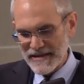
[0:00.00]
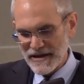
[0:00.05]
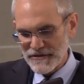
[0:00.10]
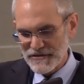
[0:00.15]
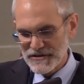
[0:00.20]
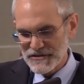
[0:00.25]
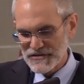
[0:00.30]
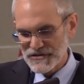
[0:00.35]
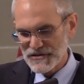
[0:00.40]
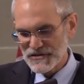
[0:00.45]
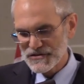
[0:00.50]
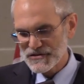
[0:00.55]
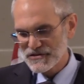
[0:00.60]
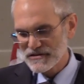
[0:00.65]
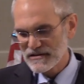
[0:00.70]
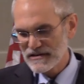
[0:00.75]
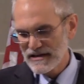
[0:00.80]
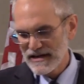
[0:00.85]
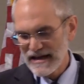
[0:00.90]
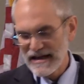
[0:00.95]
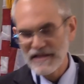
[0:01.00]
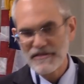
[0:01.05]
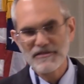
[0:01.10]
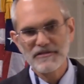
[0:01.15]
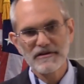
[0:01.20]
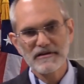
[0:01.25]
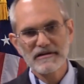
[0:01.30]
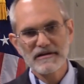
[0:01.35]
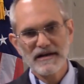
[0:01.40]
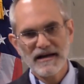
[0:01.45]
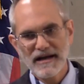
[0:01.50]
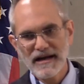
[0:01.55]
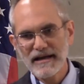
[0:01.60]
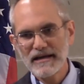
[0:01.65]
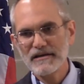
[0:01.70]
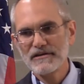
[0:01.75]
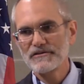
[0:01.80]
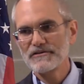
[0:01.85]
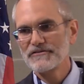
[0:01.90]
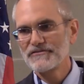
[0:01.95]
Now, this is not the
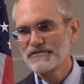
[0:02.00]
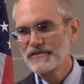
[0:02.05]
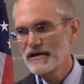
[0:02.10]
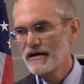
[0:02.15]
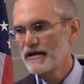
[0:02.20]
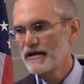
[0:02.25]
kind of